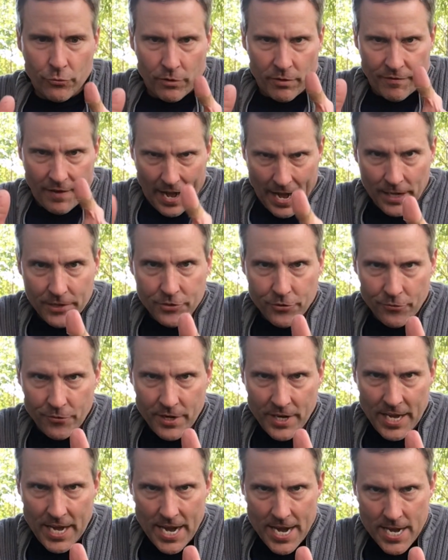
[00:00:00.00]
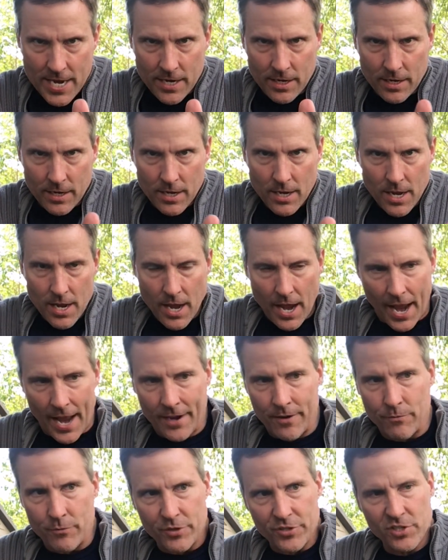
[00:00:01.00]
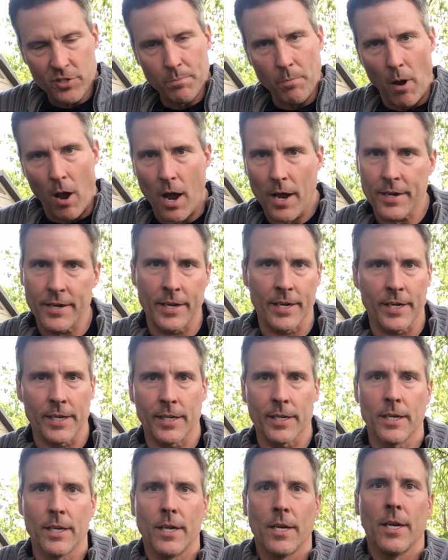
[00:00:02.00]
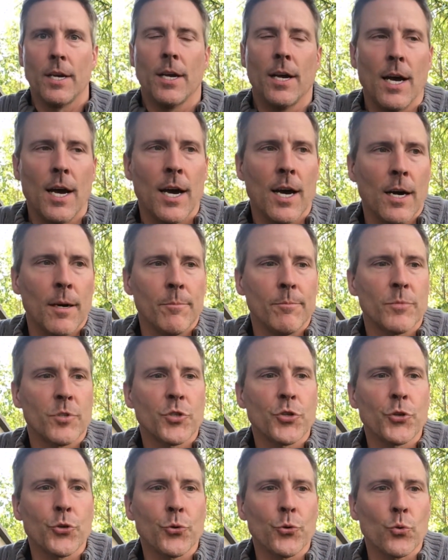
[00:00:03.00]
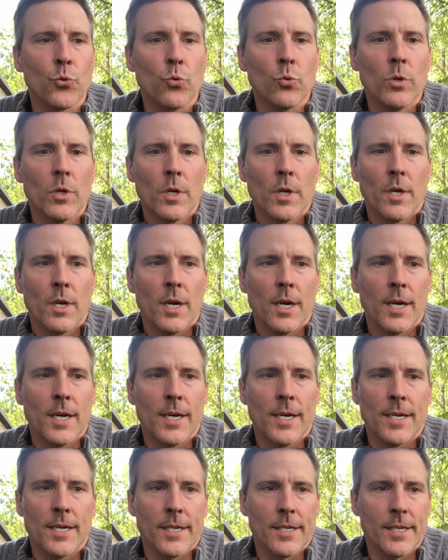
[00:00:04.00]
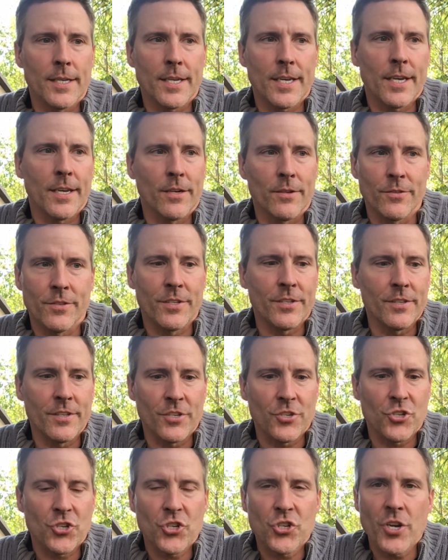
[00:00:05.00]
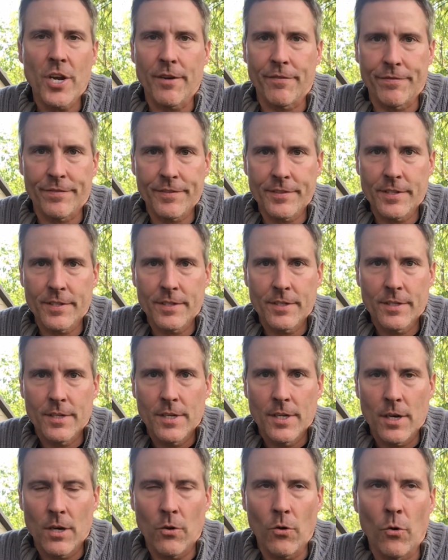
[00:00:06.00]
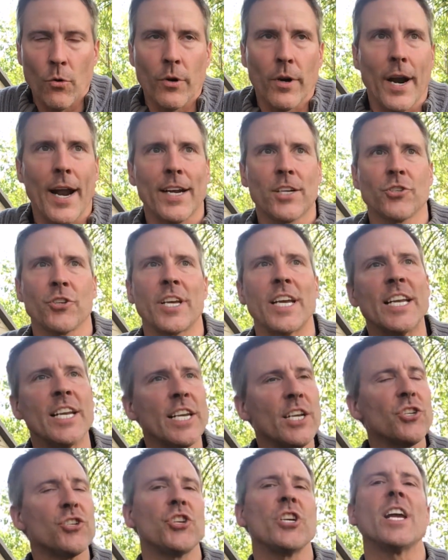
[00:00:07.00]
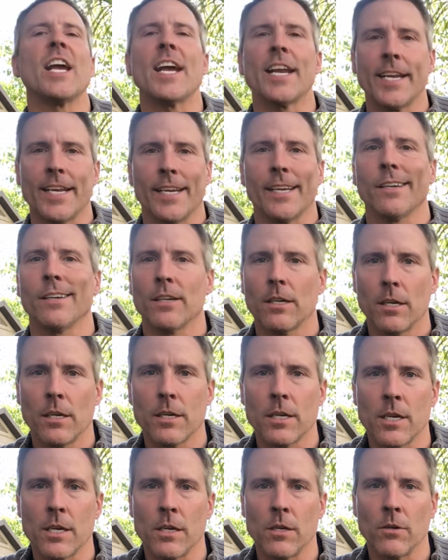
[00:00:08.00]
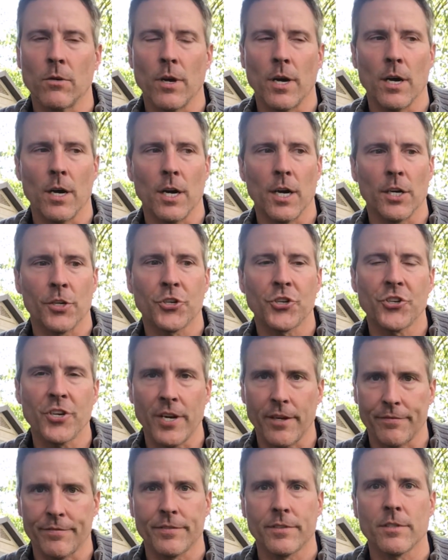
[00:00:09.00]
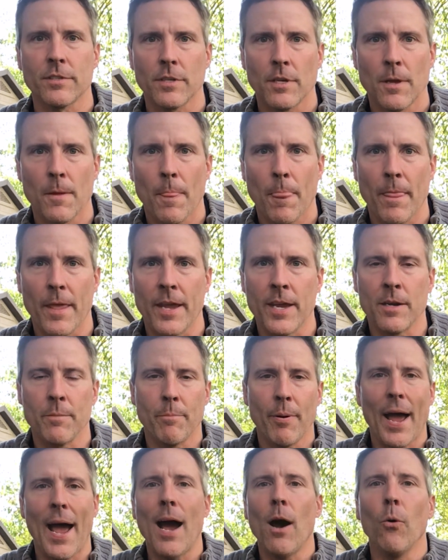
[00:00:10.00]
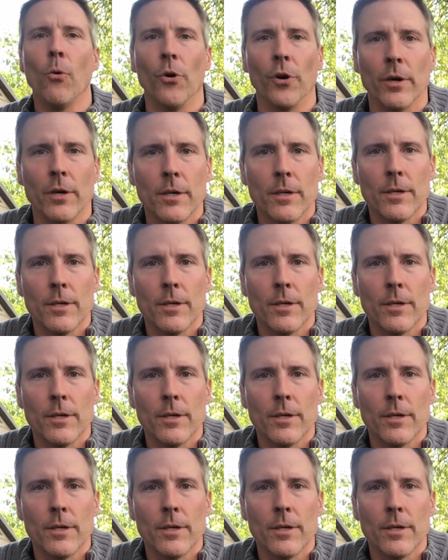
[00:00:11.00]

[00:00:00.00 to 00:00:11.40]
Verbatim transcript: of entering in and responding um, to uh, you know, the, the shift, or, or actually initiating you know, a, a shift in power.